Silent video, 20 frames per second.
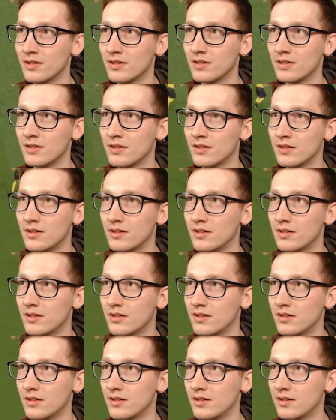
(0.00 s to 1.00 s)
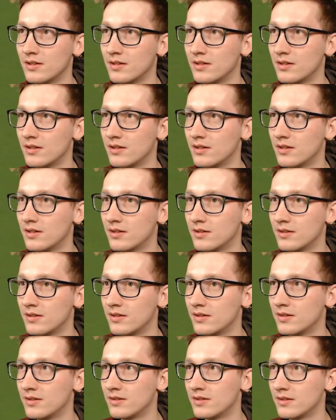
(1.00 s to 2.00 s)

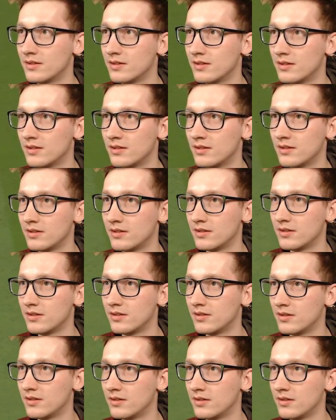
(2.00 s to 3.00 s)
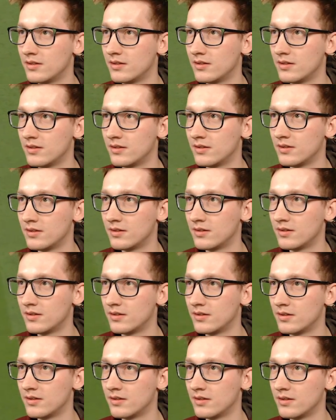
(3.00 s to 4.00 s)

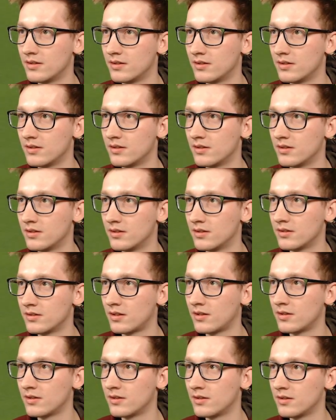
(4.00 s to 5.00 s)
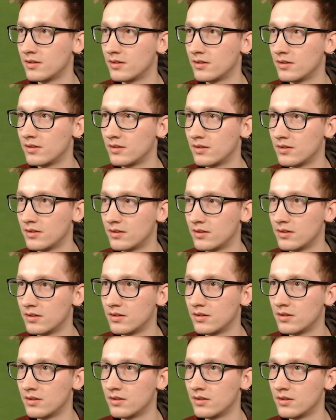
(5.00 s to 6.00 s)

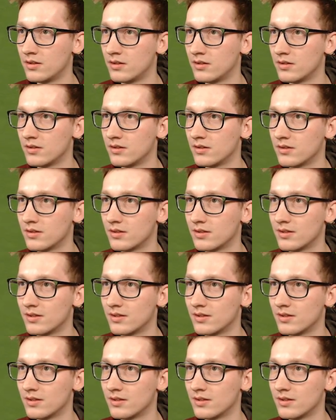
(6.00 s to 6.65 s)
No one is speaking in this clip.